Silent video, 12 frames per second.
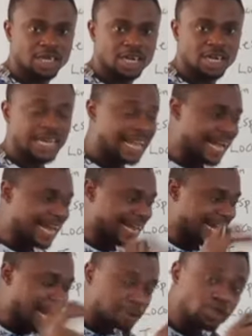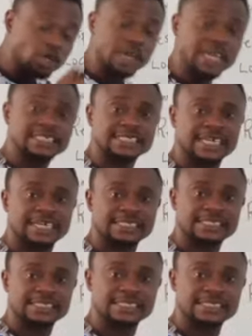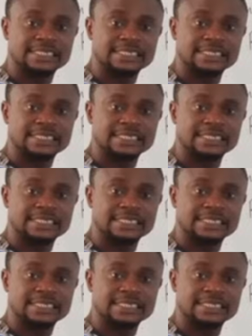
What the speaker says: they can capture insects,